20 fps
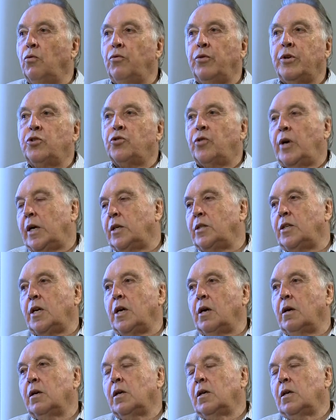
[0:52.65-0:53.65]
or
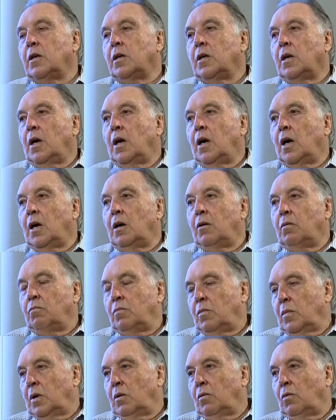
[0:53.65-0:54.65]
retracting
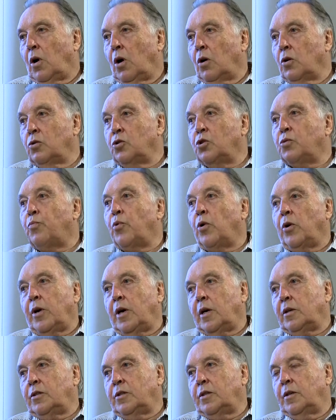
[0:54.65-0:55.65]
hose
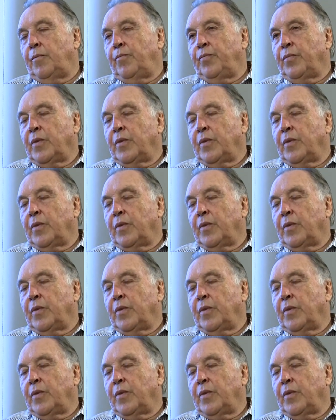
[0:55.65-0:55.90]
product.